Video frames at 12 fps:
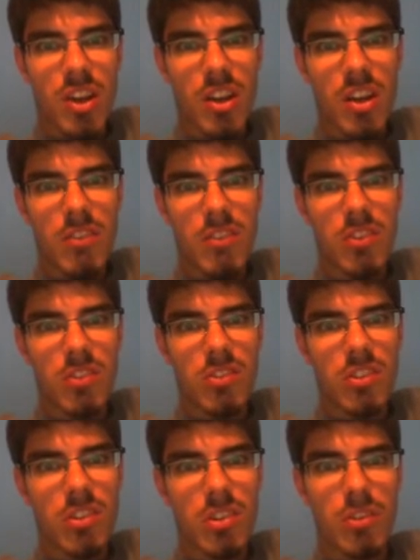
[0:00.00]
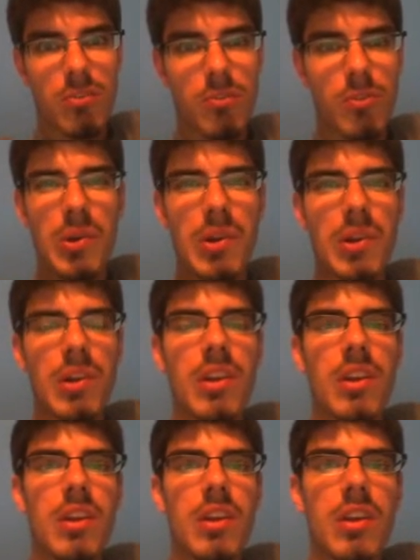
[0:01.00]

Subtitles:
and not necessarily for